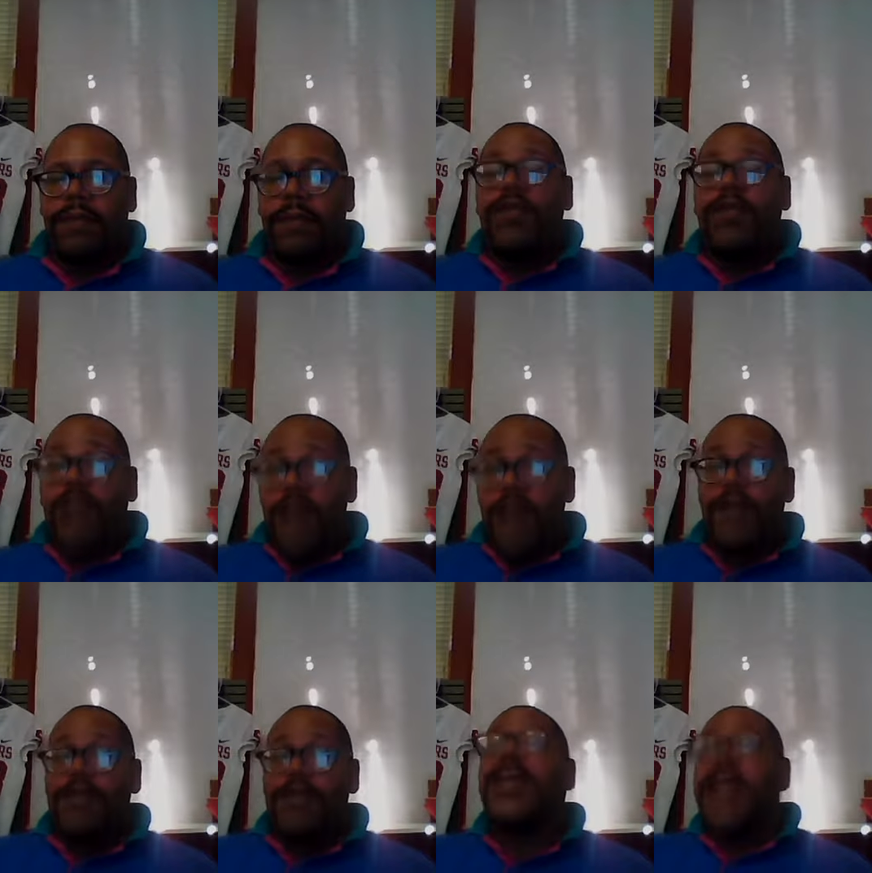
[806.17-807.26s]
to
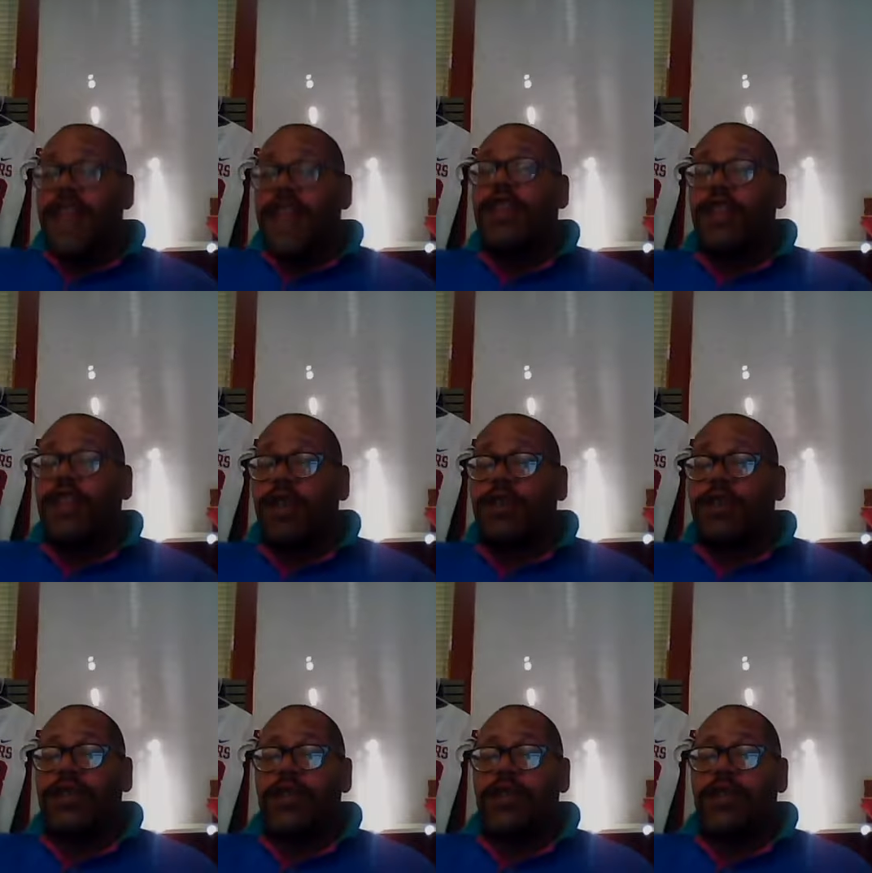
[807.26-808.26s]
govern in the church.